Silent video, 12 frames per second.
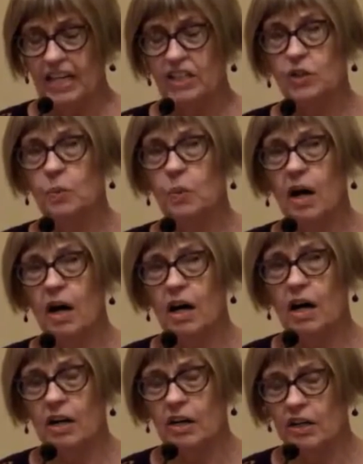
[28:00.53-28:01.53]
you
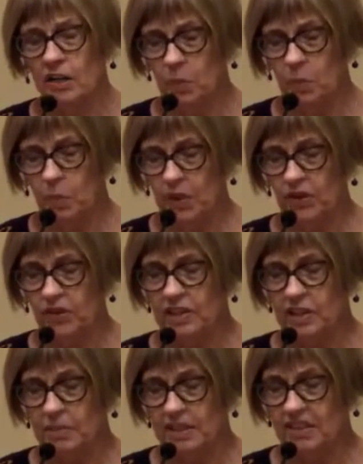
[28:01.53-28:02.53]
are with your
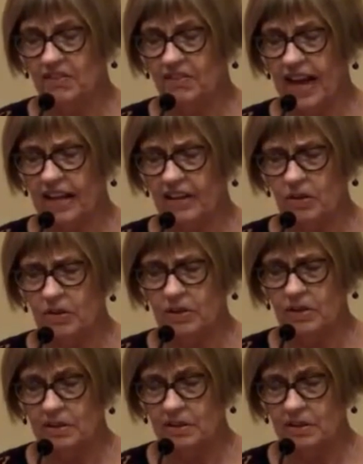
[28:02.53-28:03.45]
deepest values.